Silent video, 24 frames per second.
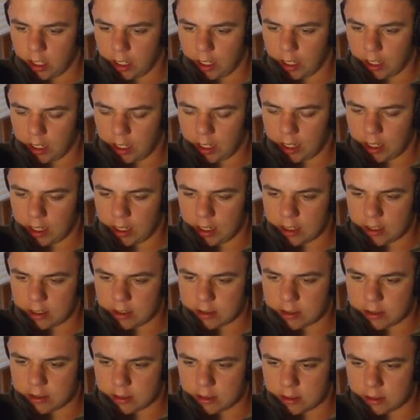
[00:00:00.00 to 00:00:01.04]

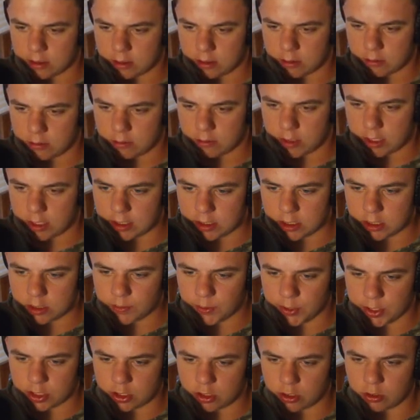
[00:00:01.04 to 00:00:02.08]
And this is
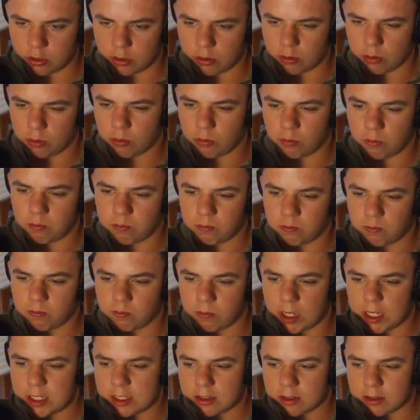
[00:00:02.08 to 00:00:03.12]
supposed to
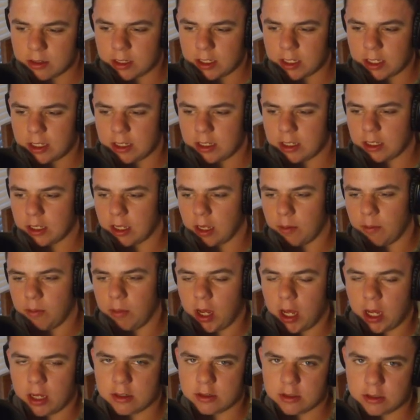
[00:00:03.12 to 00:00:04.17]
basically a
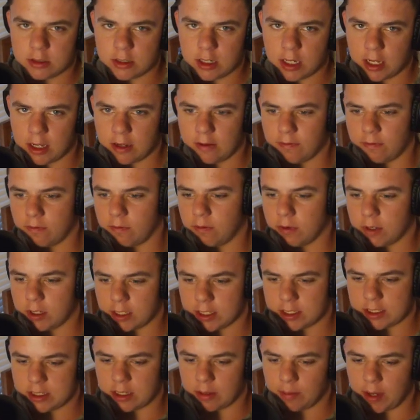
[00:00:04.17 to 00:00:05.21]
model of where
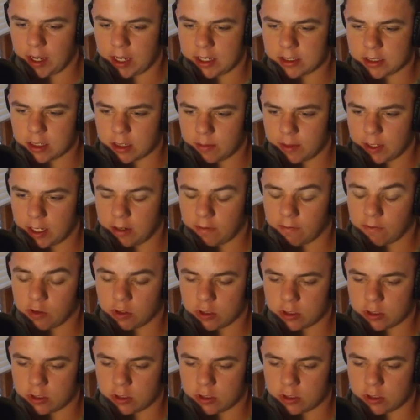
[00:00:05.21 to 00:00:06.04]
the semis come in. Of